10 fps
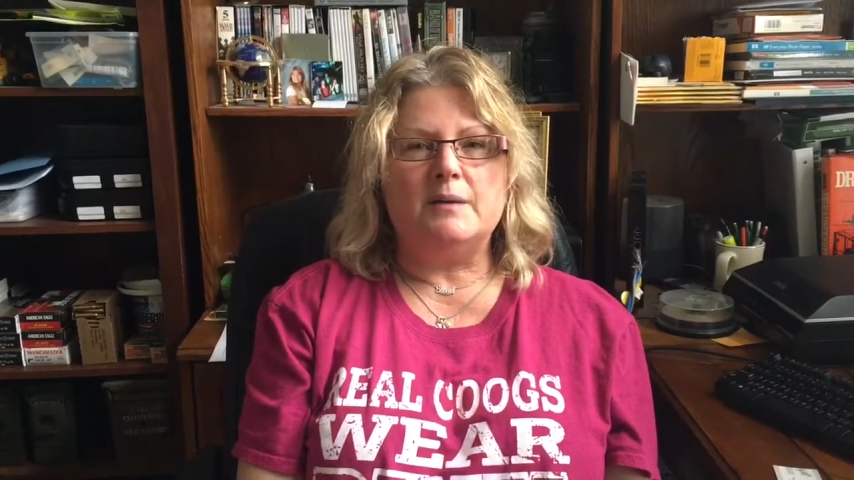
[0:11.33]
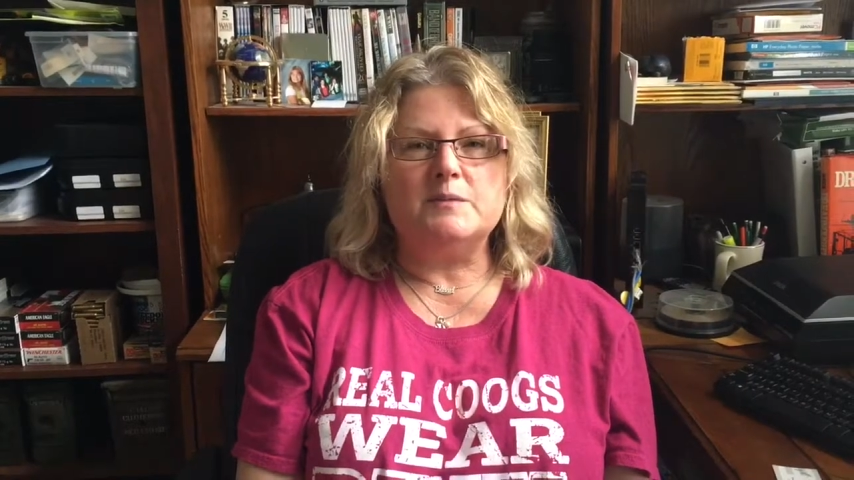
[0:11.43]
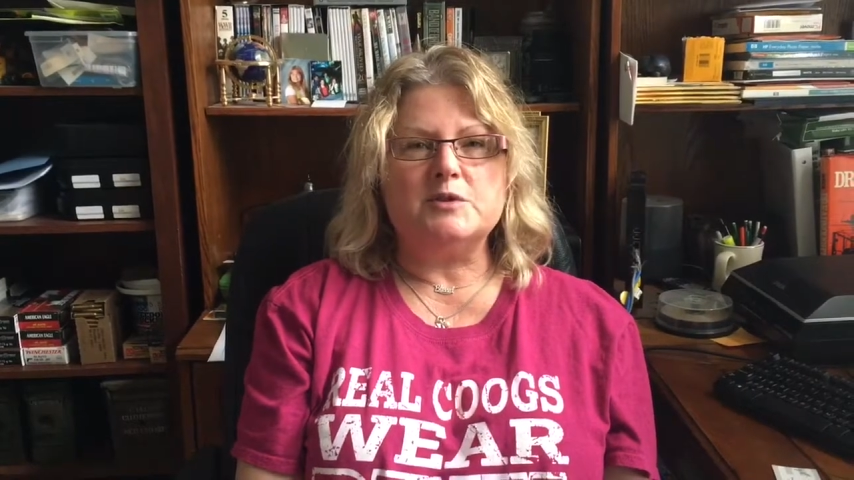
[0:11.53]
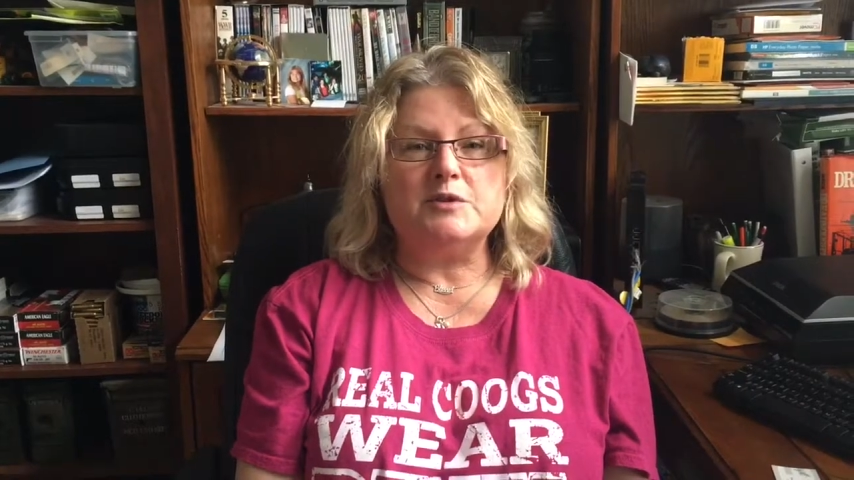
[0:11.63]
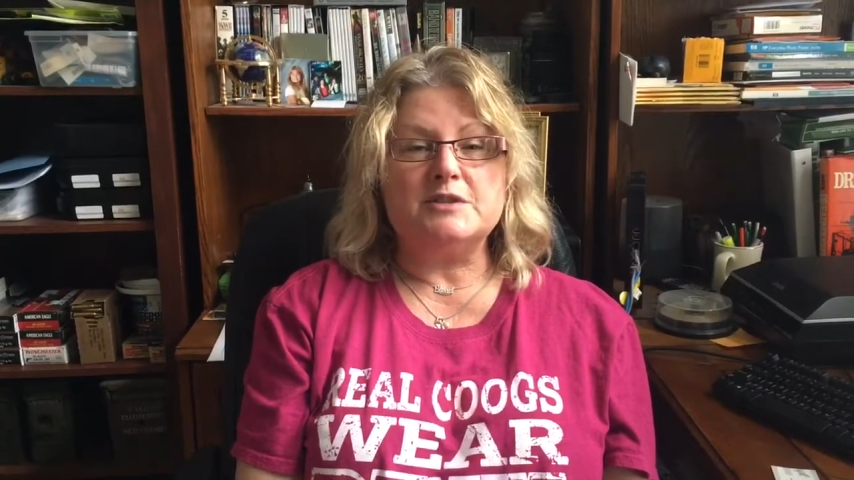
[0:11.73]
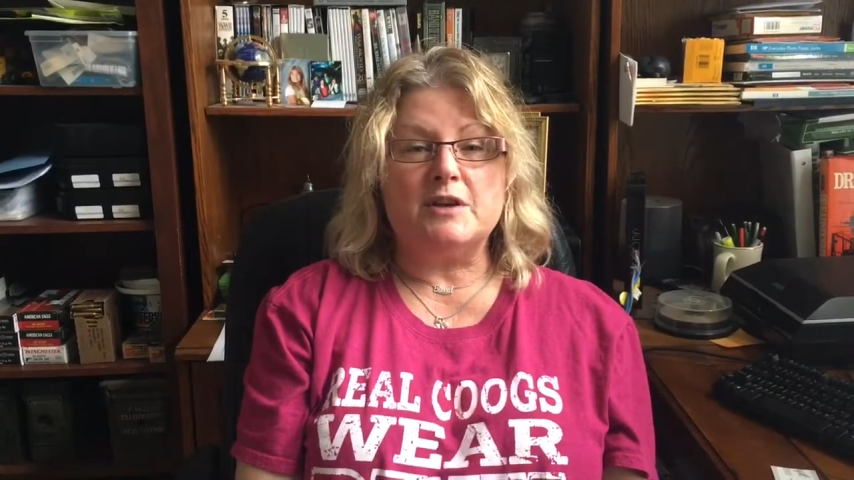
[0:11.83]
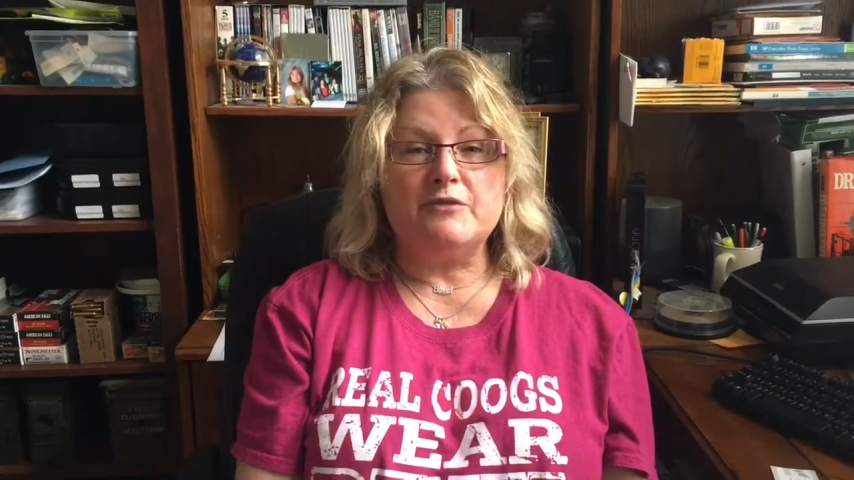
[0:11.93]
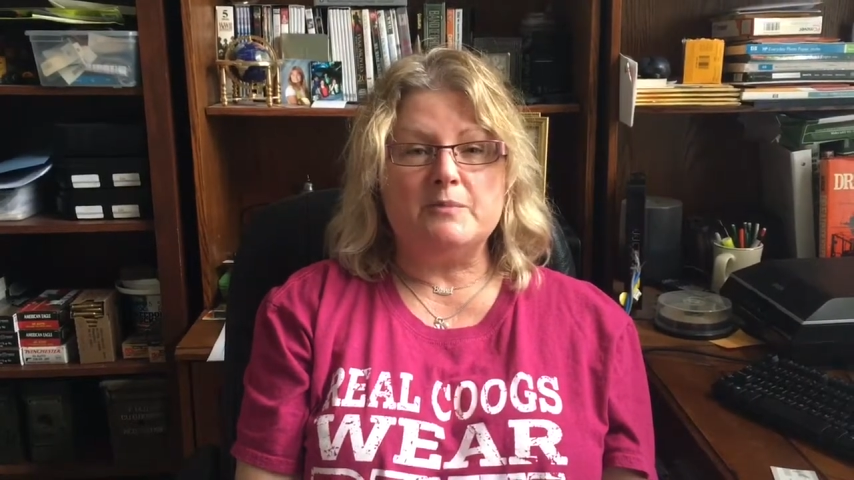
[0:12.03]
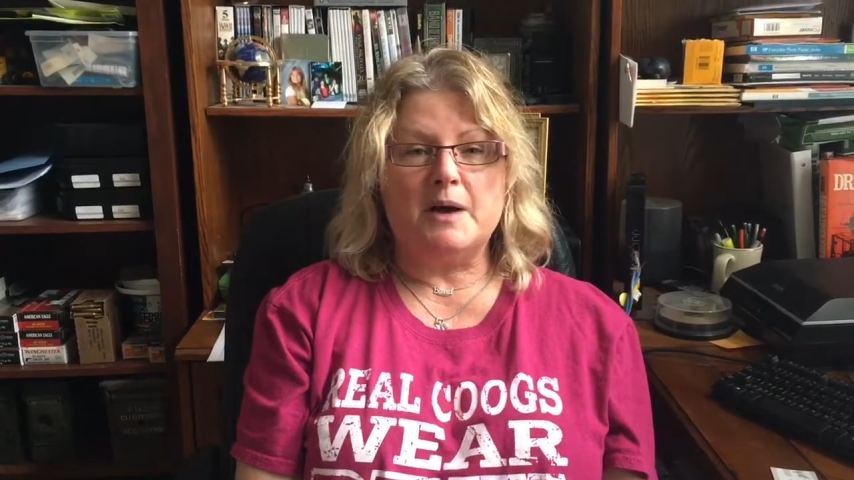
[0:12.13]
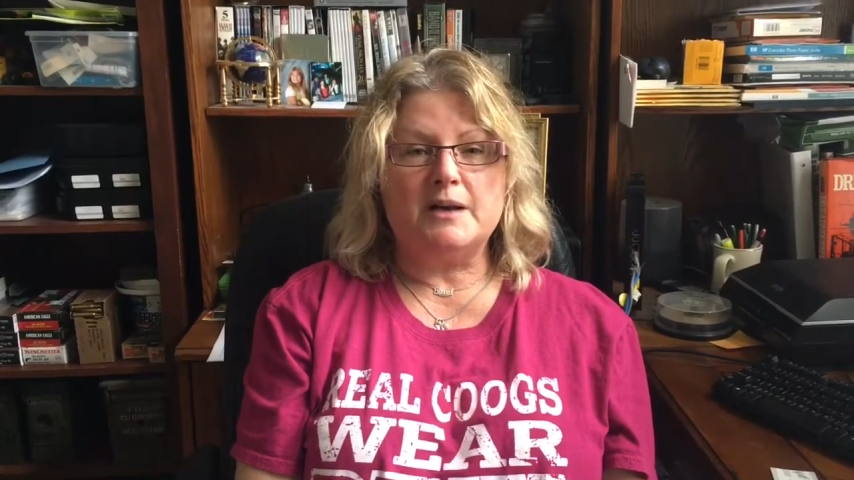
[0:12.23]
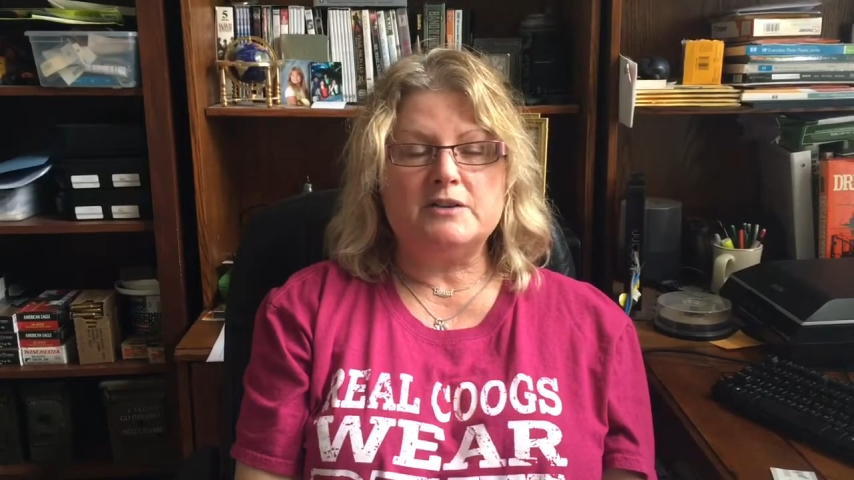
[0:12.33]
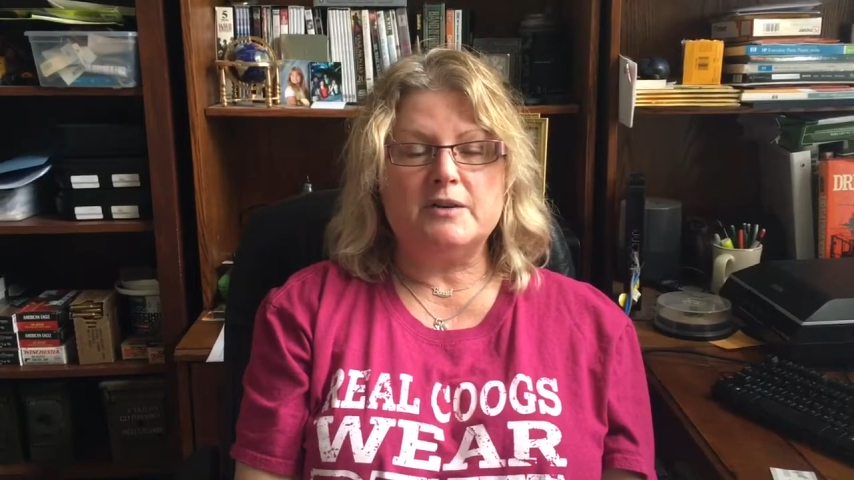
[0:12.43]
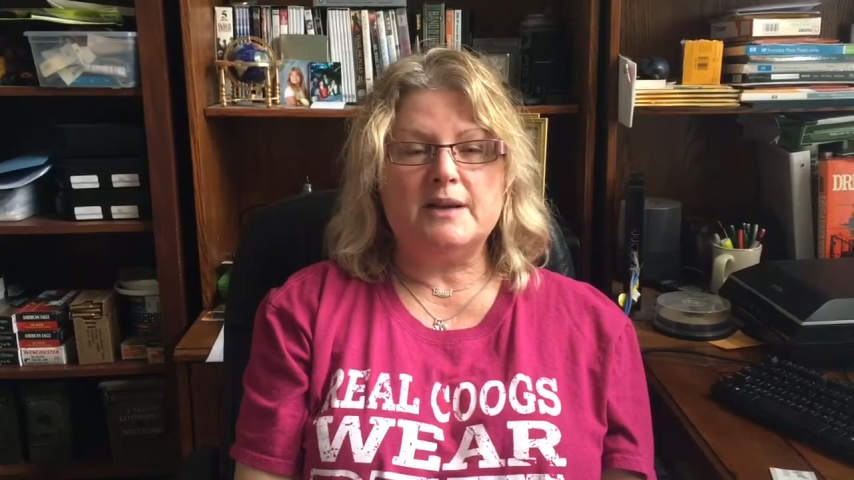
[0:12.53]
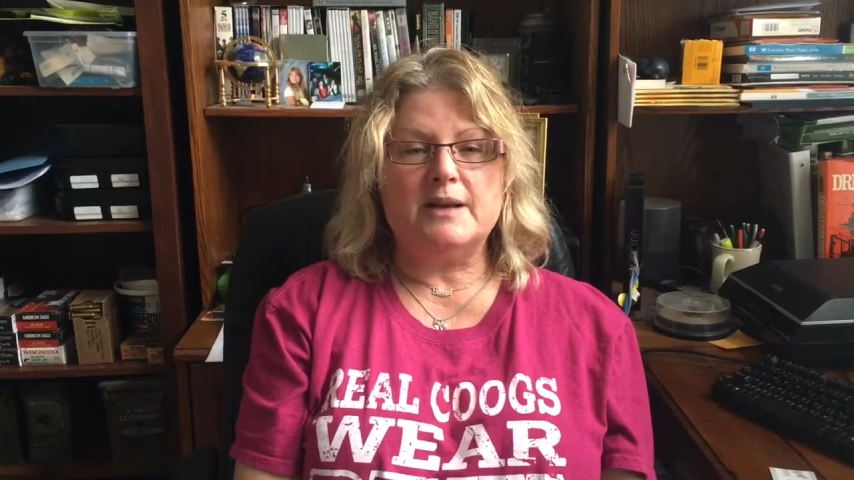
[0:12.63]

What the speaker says: so self-monitoring,